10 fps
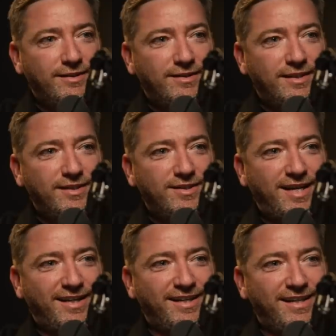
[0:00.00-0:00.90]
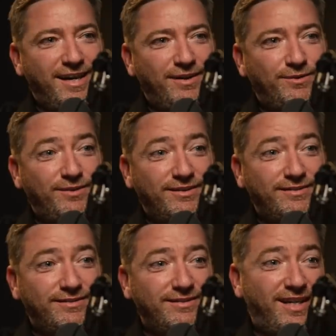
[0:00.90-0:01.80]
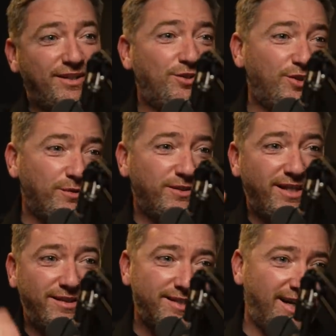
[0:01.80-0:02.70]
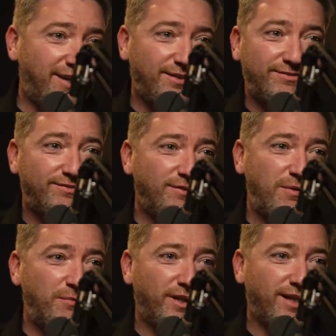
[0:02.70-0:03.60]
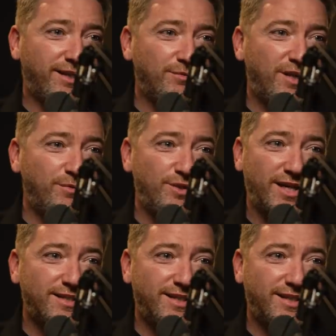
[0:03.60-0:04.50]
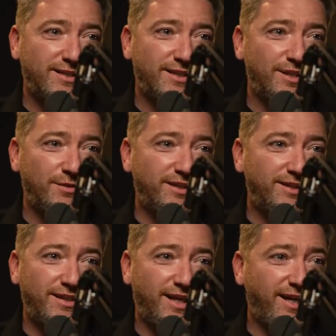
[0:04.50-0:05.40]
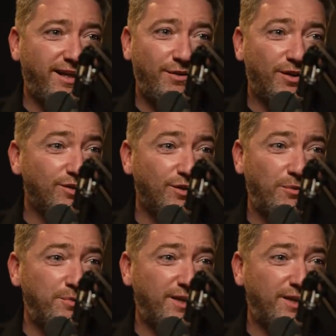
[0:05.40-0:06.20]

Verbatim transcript: Seeing you sat here now, I saw you in town. I remember it like it, it was yesterday seeing you in, in the halo. I got so